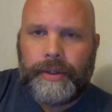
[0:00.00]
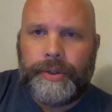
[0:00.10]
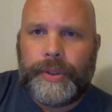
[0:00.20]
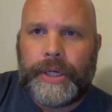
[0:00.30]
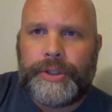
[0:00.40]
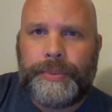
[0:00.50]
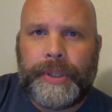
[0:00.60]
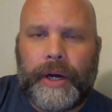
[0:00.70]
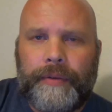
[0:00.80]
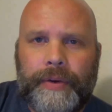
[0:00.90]
you guys should
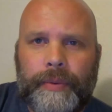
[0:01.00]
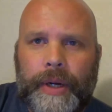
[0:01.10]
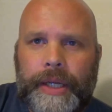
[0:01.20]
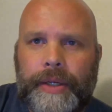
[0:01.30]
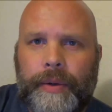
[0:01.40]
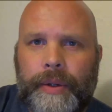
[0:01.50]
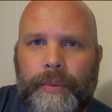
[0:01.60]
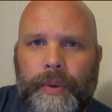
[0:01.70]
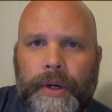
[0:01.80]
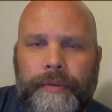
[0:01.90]
be off and running knowing
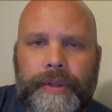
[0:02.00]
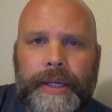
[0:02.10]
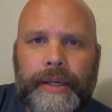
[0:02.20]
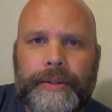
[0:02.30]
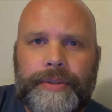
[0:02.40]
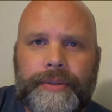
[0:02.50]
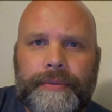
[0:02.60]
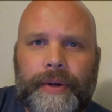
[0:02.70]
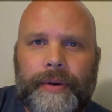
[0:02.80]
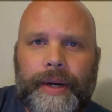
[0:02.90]
where everything is.
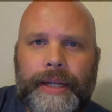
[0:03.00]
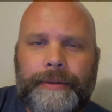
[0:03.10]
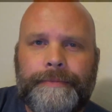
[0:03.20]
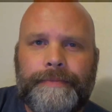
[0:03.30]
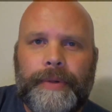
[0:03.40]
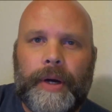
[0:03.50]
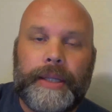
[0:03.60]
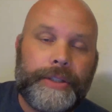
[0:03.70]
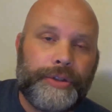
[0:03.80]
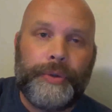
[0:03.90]
Alrighty?
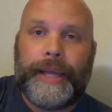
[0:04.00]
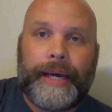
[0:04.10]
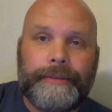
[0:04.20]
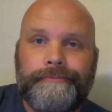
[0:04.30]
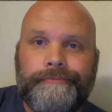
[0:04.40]
Alright, let's do that.